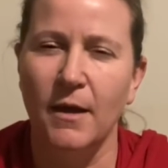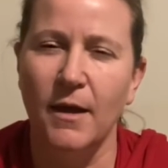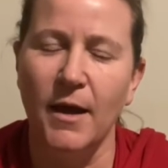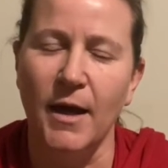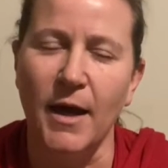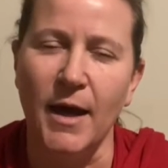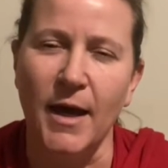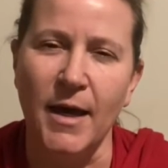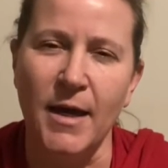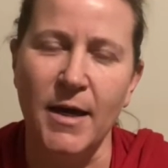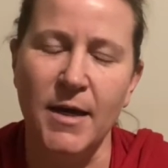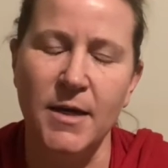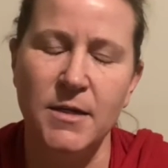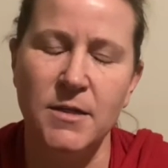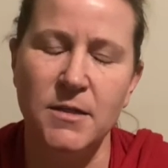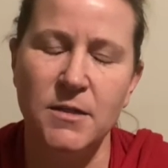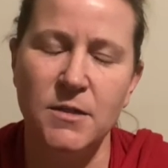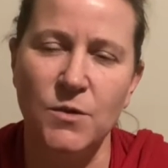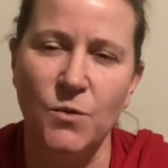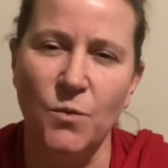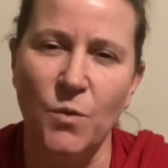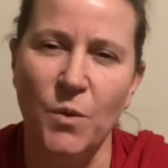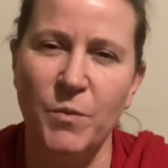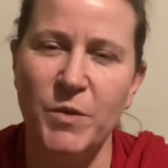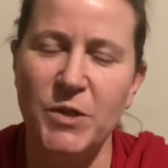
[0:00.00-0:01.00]
And
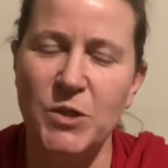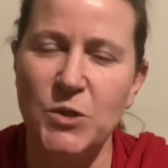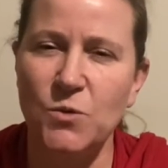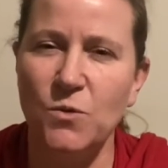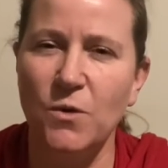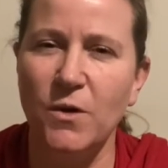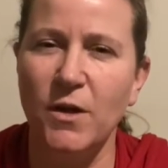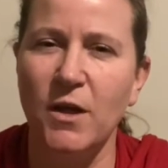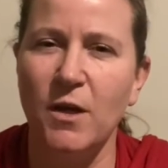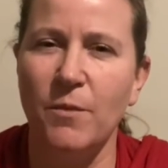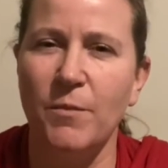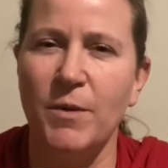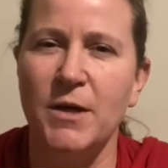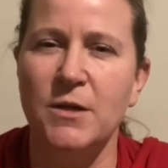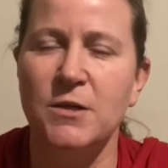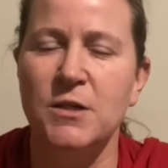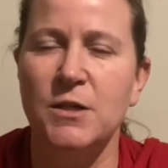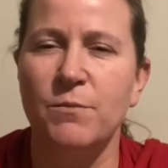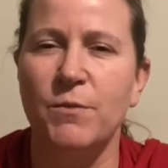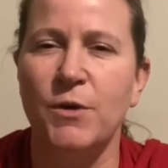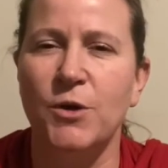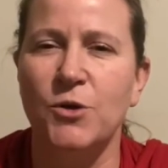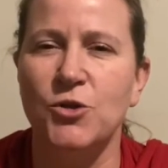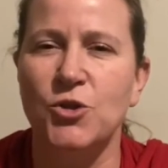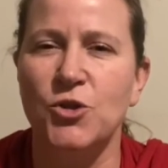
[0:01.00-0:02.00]
when we're talking about
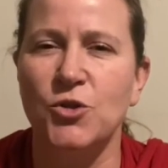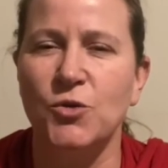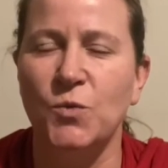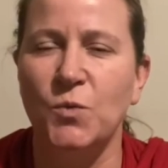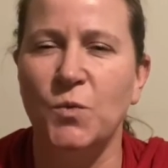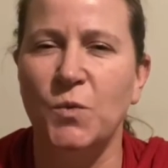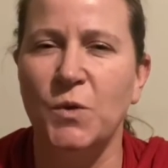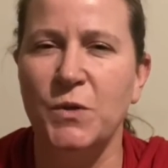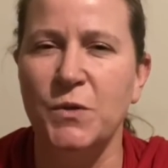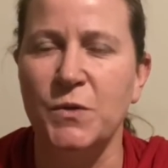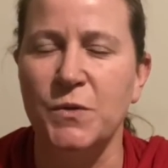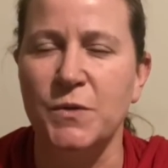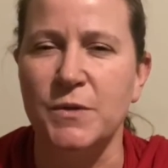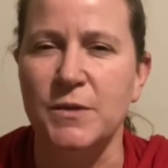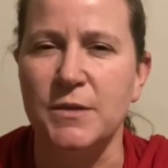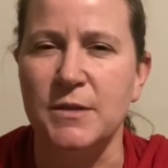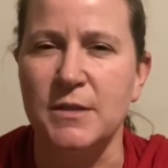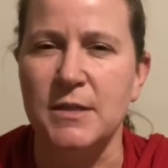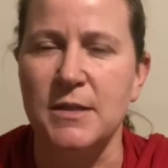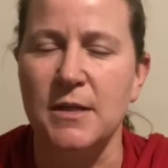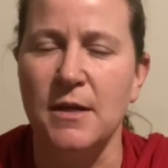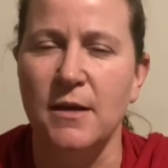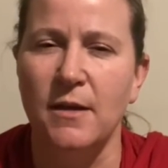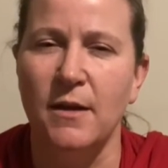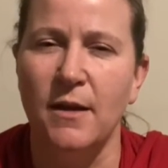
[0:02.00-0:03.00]
emotional
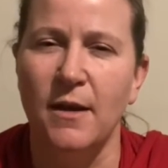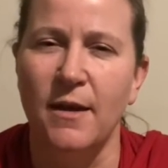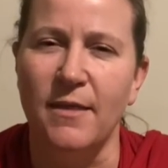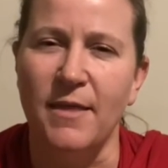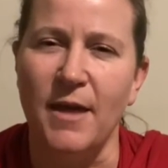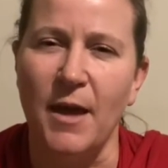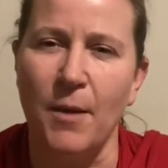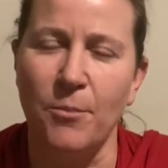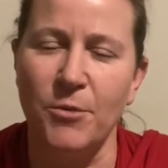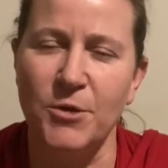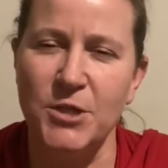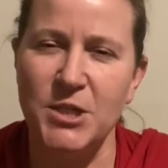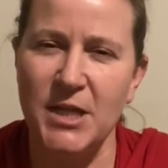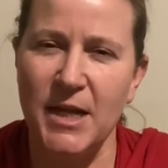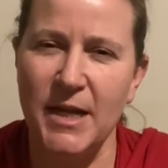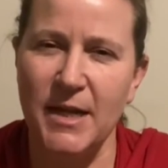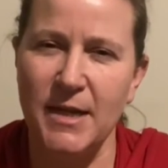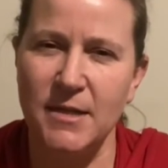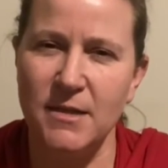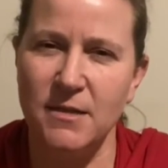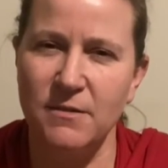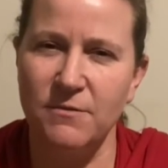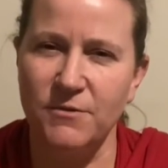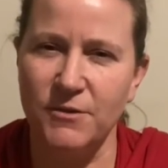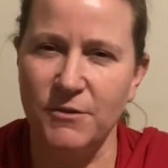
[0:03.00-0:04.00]
wounds, that
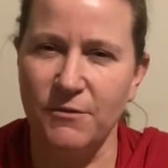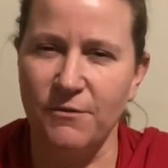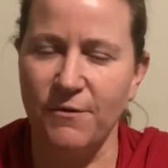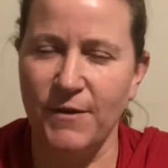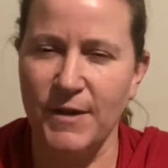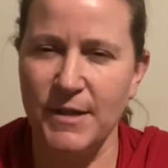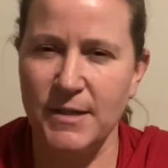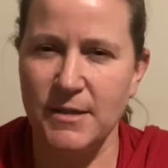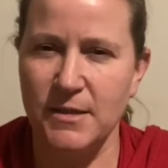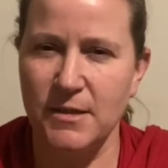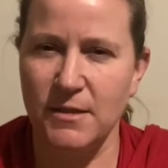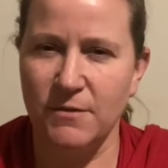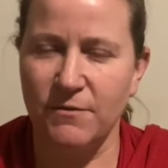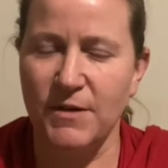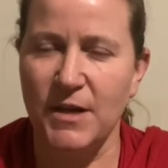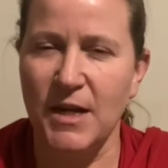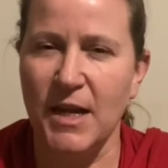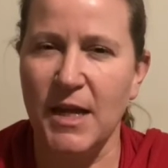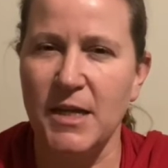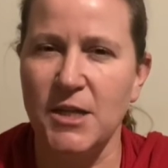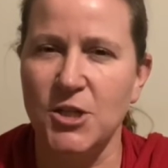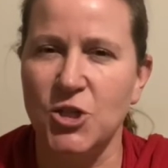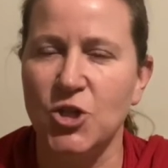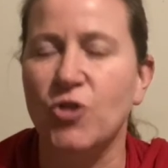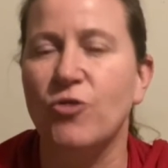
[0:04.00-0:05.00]
protective, defensive
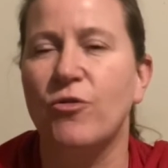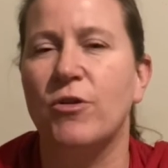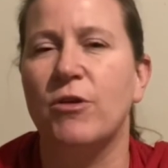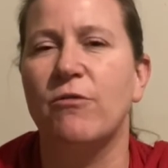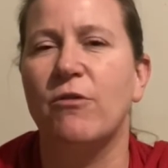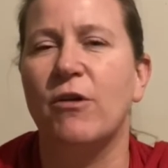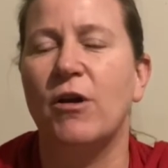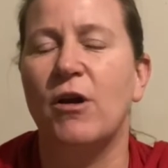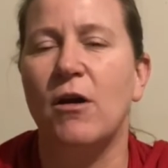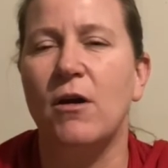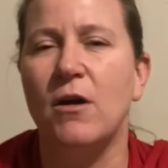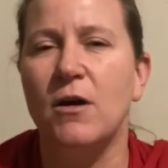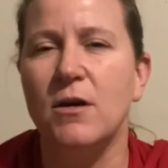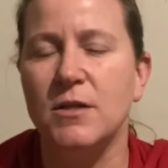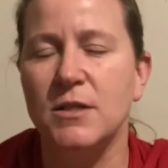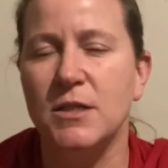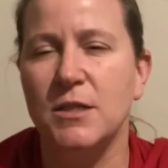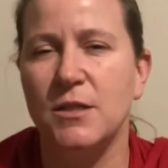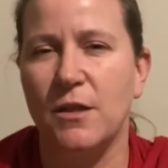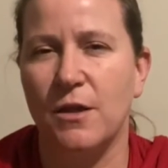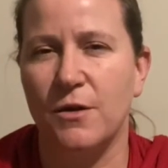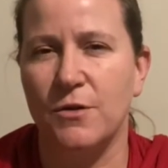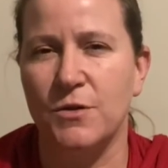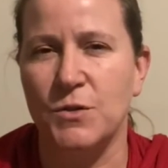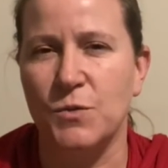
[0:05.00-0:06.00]
nature in regard to
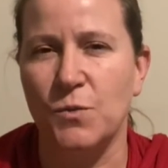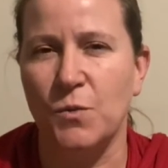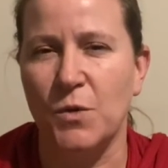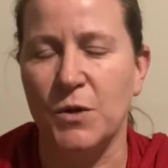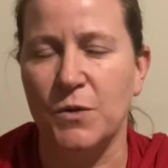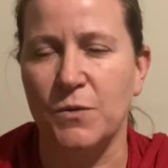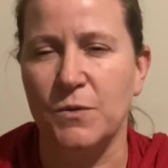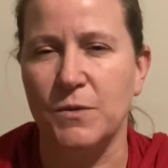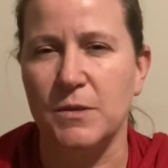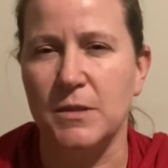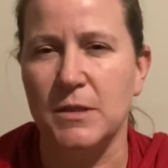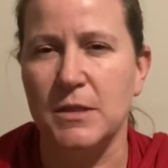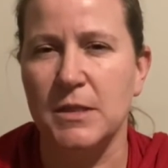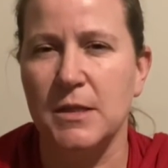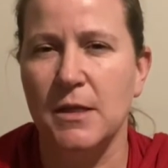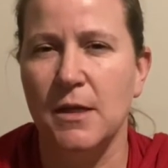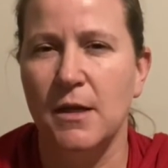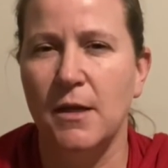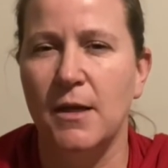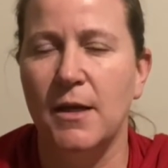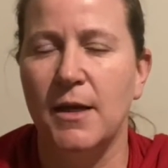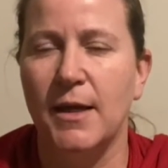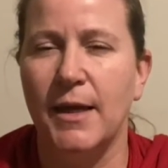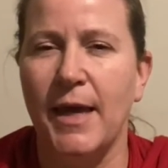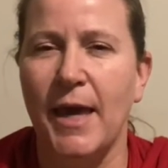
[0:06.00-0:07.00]
those wounds
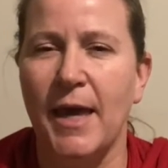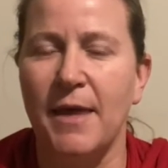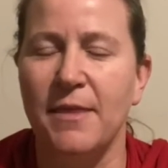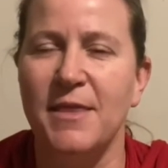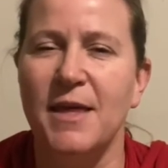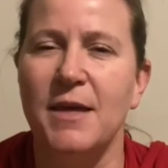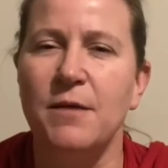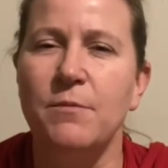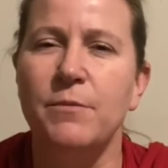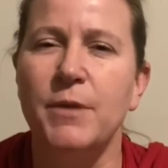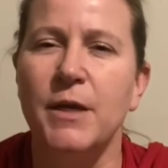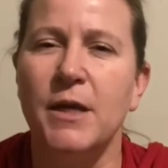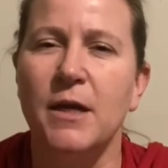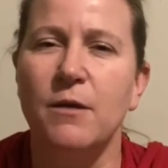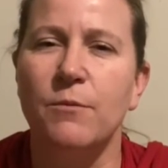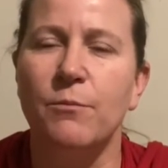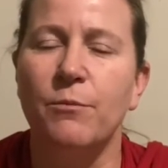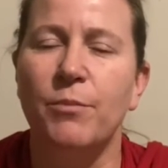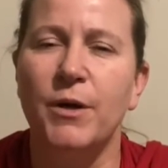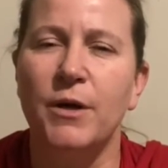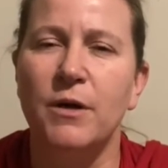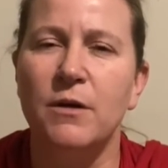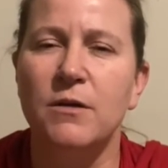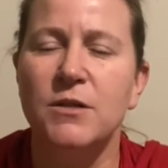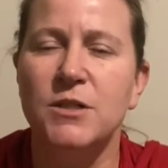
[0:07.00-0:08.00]
can then become
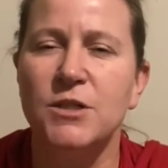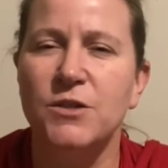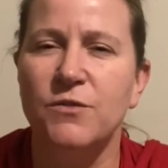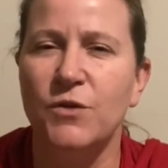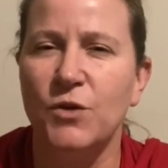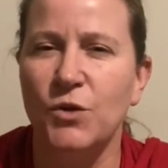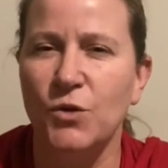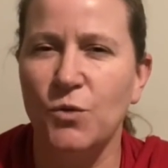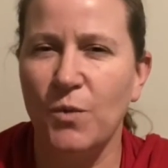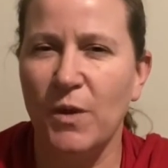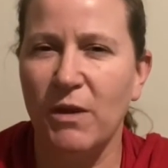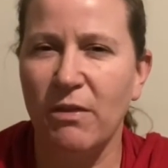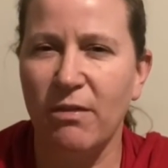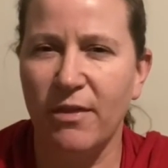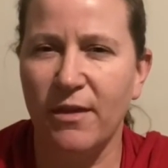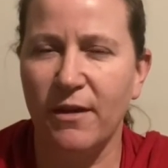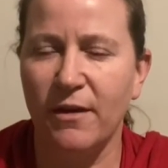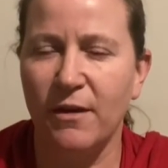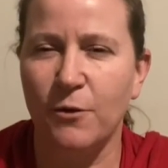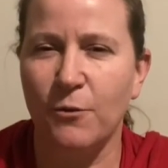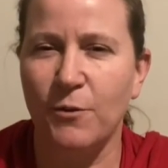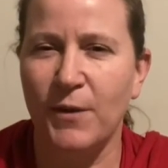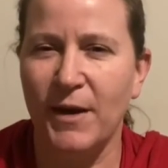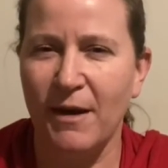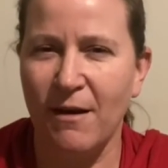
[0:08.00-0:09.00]
part of who we
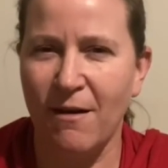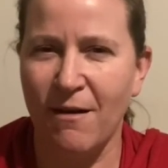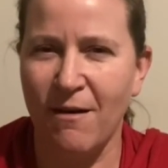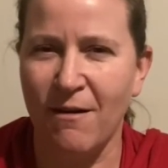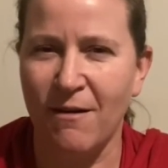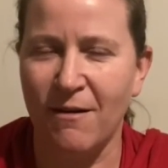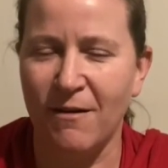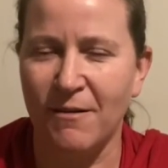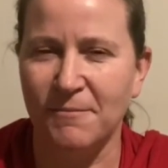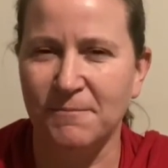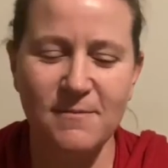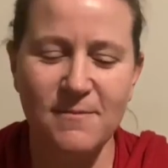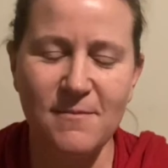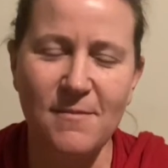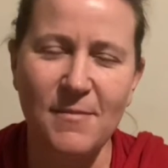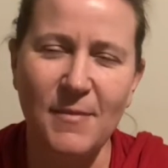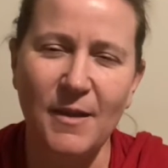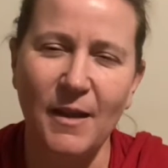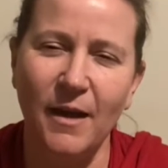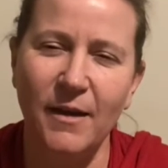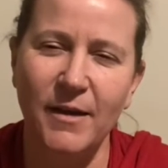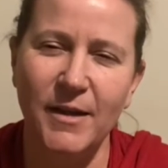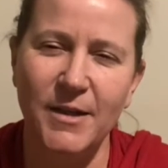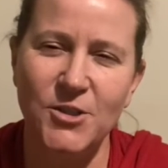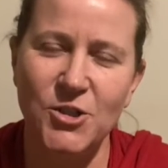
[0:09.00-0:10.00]
think we are.
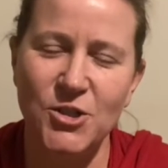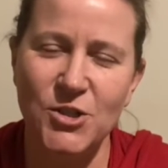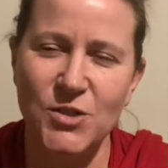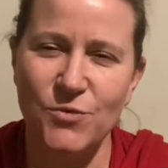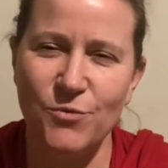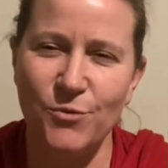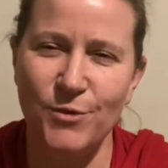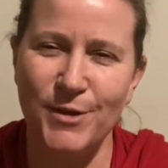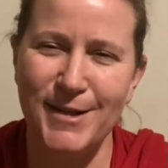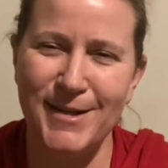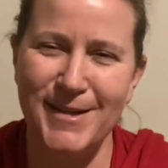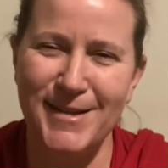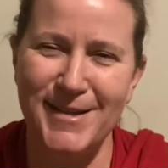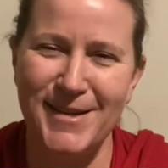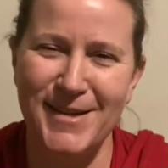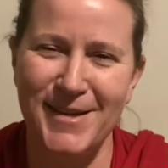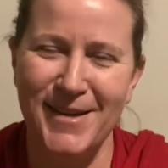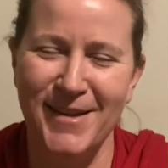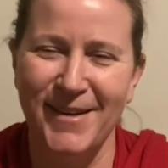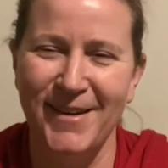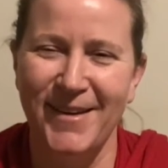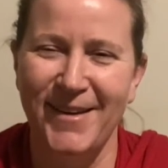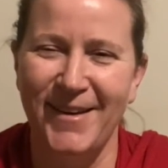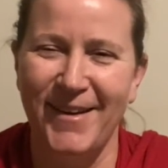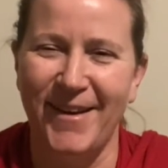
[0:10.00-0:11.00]
And I just really,
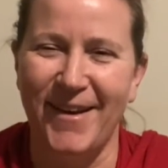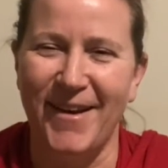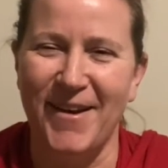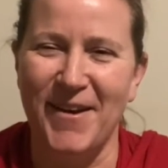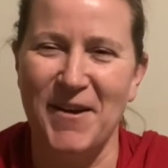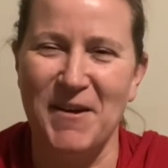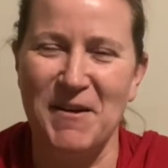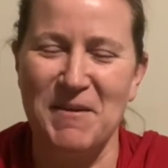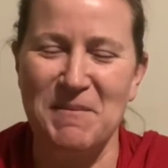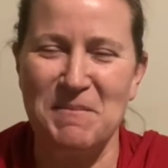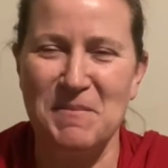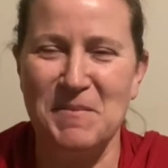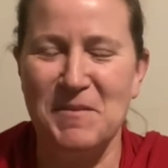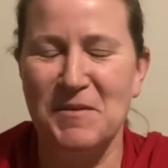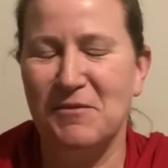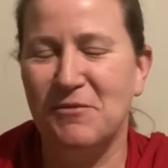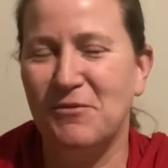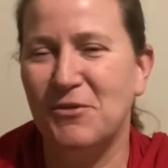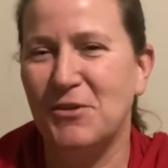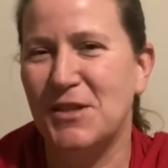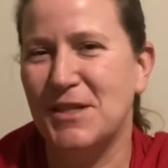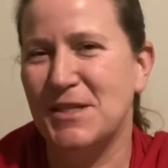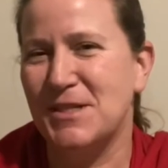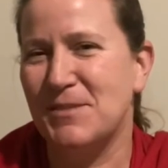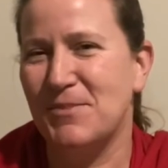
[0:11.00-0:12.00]

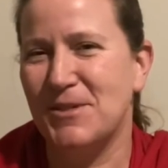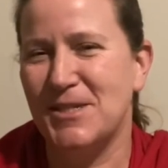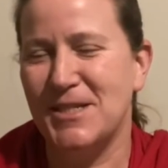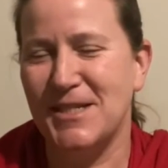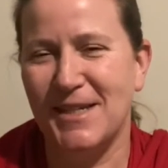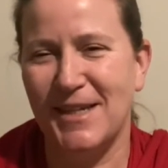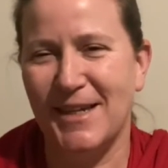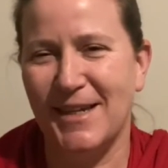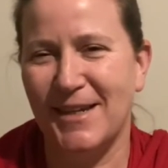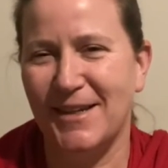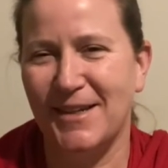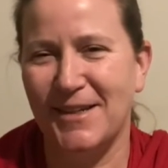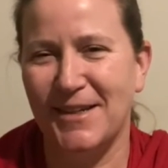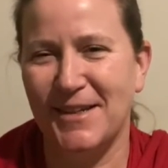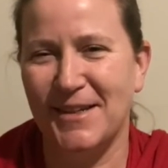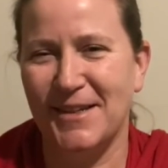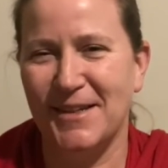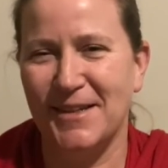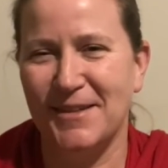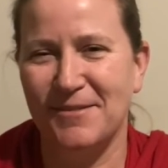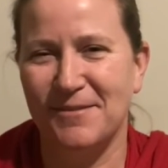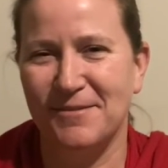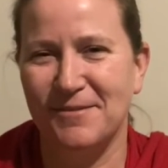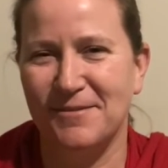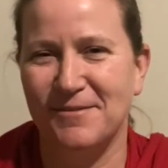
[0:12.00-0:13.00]
for this particular